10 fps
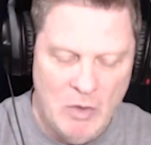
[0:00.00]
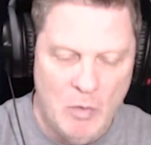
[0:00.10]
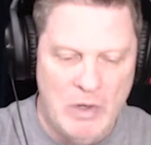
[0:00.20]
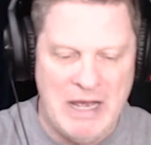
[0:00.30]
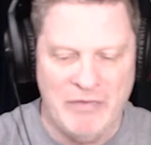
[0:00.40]

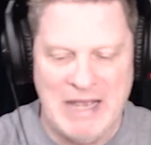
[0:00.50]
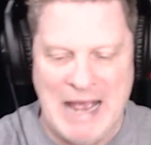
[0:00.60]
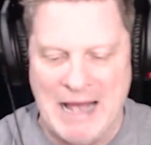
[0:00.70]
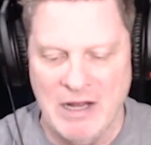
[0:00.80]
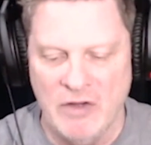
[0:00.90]
We have
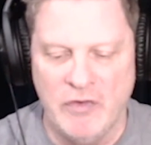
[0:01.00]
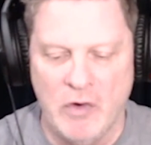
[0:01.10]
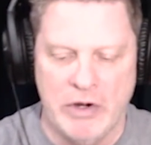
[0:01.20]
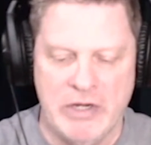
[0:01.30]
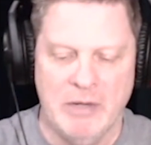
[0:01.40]

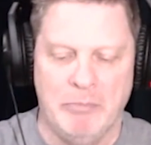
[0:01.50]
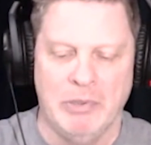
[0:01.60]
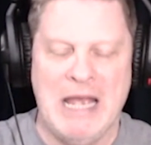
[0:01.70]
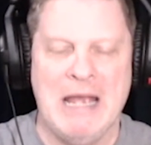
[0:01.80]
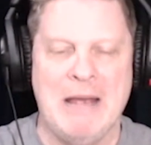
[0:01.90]
California
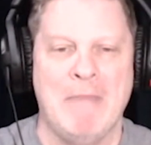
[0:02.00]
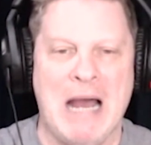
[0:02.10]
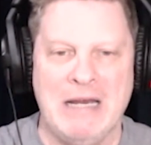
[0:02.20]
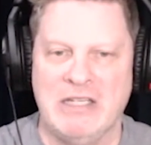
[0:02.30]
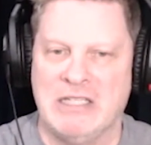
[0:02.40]
playing
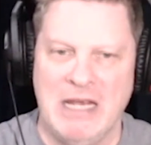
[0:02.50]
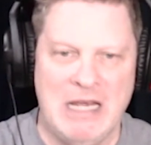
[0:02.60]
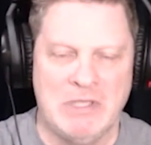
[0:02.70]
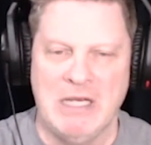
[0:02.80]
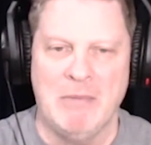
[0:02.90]
my
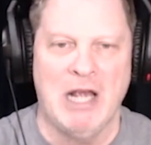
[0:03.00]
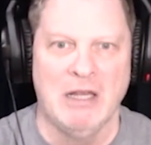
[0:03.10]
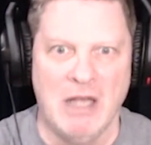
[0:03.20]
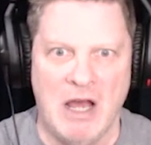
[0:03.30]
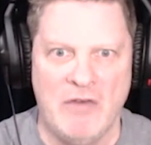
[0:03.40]
team I
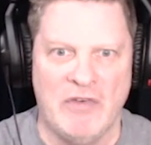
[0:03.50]
love.